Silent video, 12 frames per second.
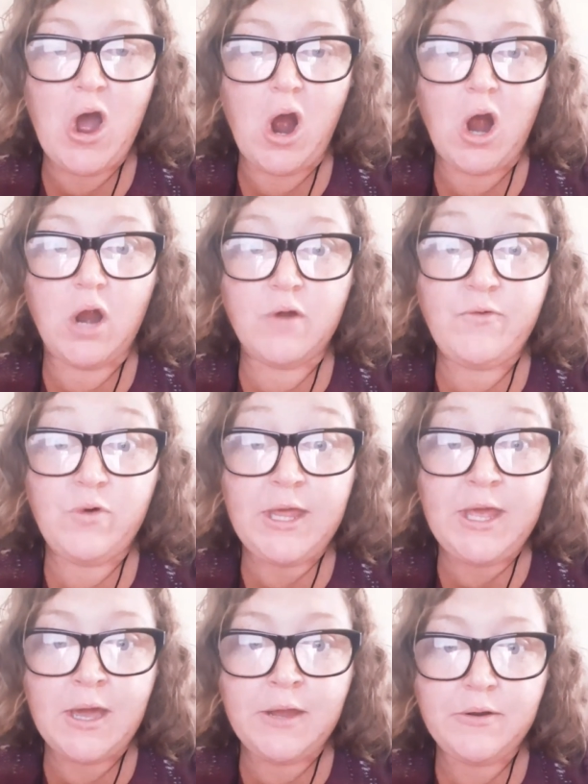are
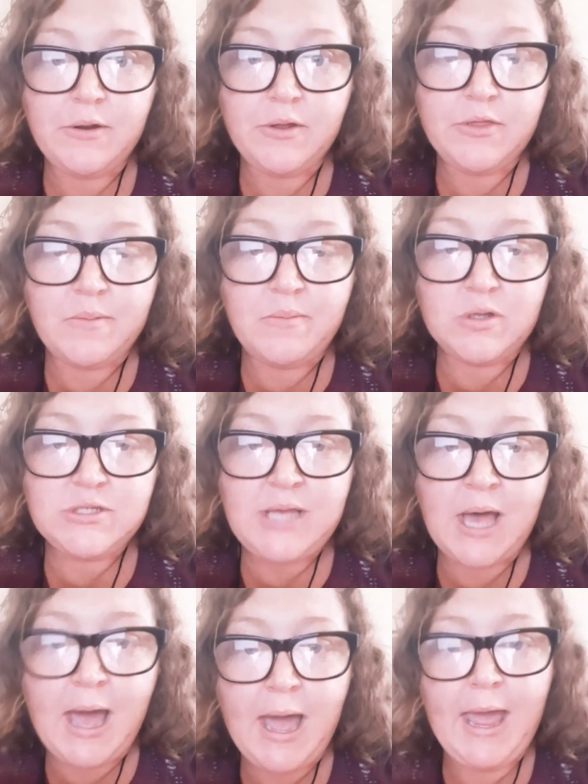fully under the Most
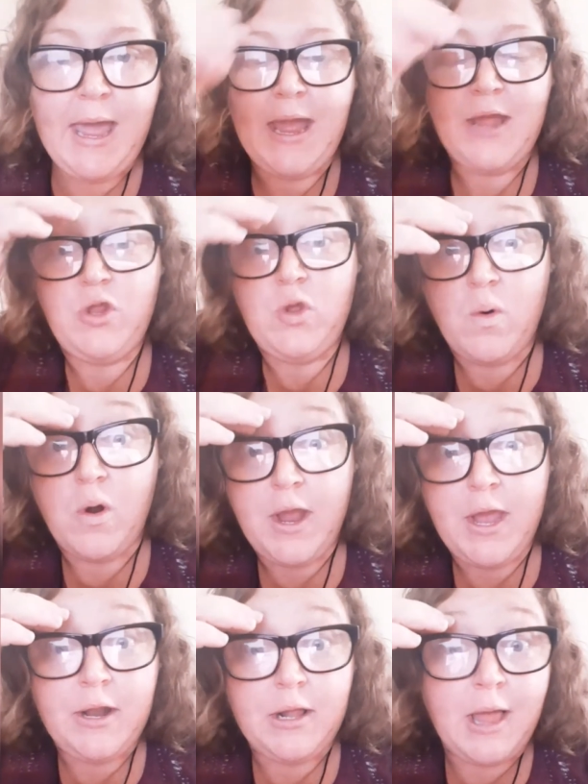High and you are
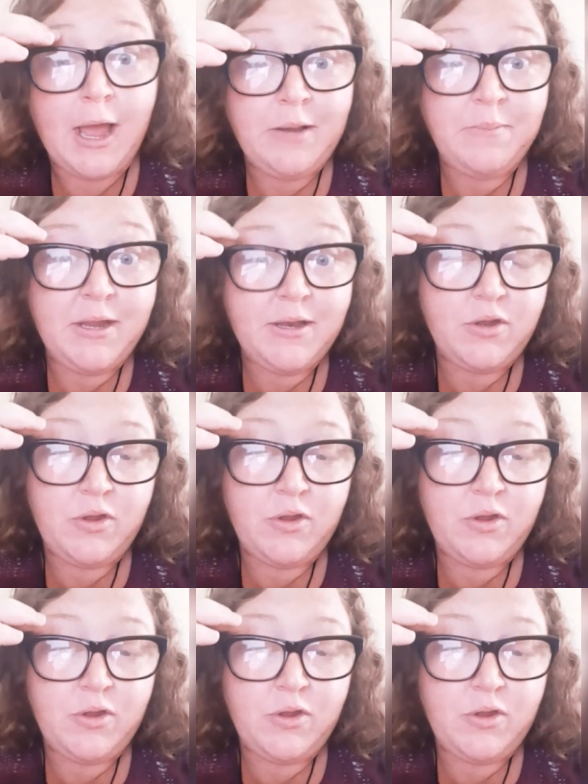in alignment,